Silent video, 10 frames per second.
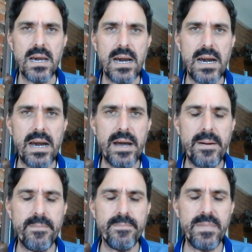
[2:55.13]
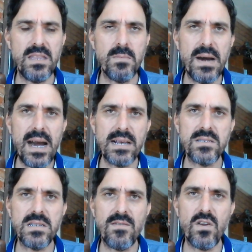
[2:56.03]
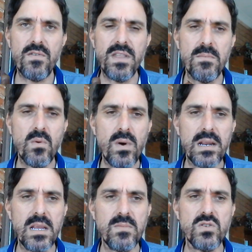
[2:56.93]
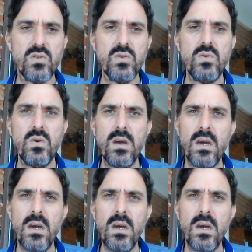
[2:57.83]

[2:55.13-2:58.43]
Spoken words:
In the past, the Davidoff number 1 and number 2,